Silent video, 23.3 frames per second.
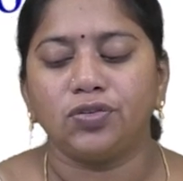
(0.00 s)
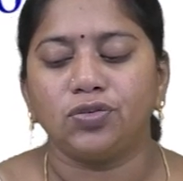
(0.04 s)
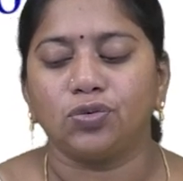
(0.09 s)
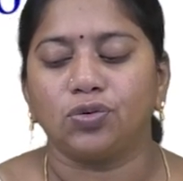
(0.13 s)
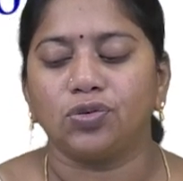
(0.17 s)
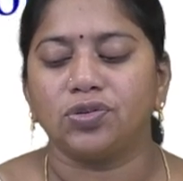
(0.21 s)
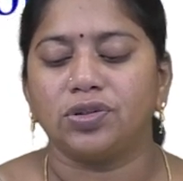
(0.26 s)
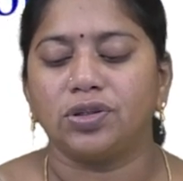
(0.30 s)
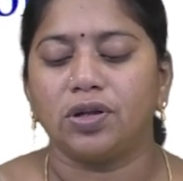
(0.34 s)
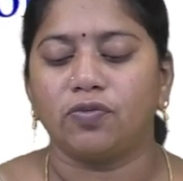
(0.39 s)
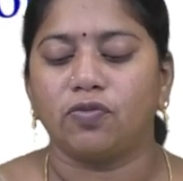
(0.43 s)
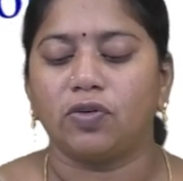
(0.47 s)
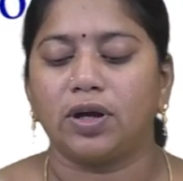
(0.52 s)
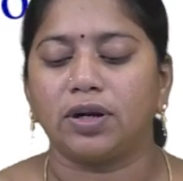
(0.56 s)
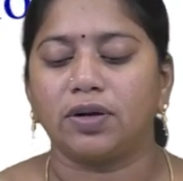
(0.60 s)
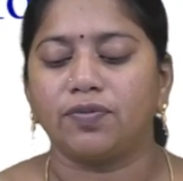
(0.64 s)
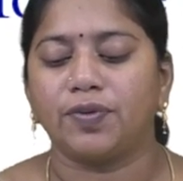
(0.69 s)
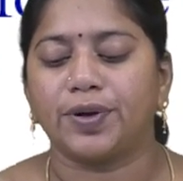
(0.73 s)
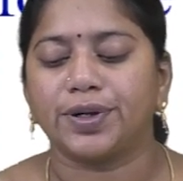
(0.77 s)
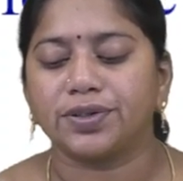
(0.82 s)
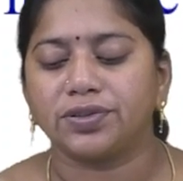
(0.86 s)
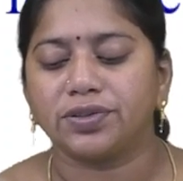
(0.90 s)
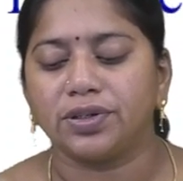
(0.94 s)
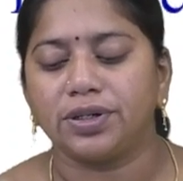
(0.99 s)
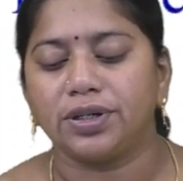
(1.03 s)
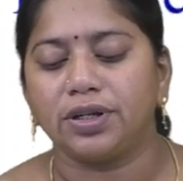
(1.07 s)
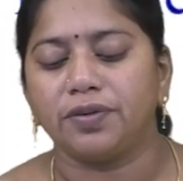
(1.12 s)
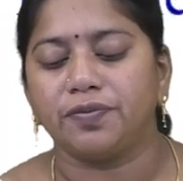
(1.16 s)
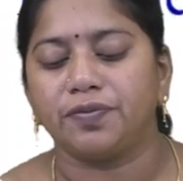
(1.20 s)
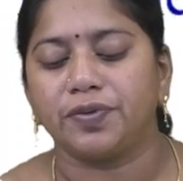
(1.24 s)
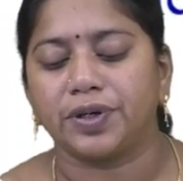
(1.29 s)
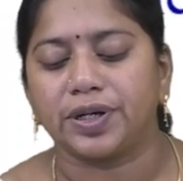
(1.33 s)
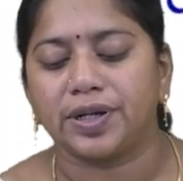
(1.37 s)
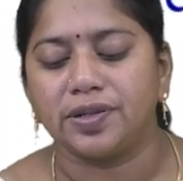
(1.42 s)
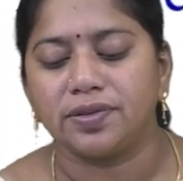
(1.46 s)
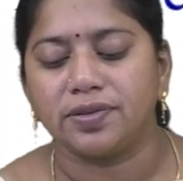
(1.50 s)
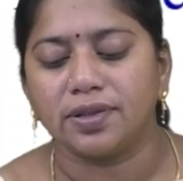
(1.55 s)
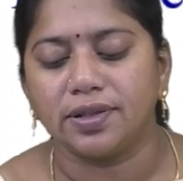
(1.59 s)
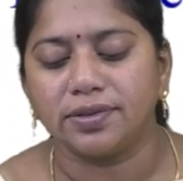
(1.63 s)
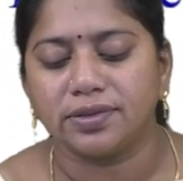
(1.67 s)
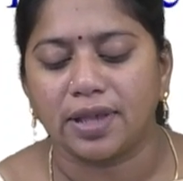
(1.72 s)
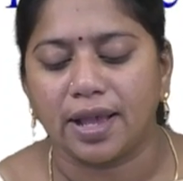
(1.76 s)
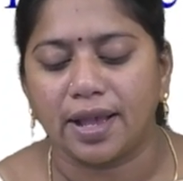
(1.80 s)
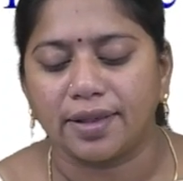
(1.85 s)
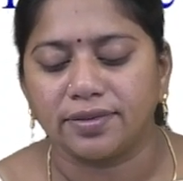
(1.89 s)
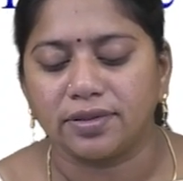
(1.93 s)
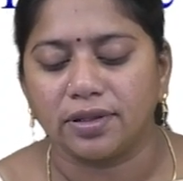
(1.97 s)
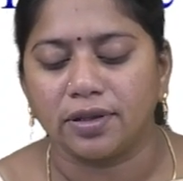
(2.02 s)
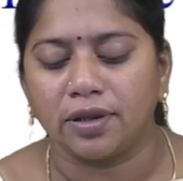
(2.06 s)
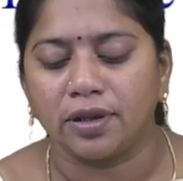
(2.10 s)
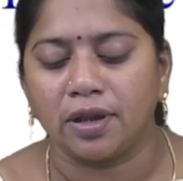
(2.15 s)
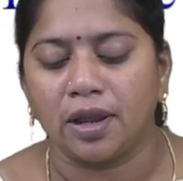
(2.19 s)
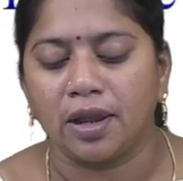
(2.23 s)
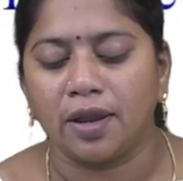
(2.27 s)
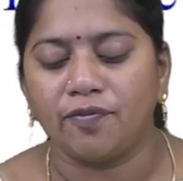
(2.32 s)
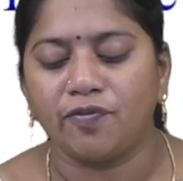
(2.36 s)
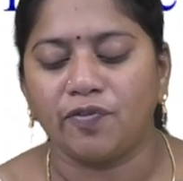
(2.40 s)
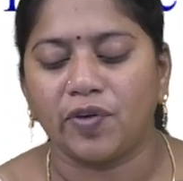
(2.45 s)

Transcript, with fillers: shows the work function differences as a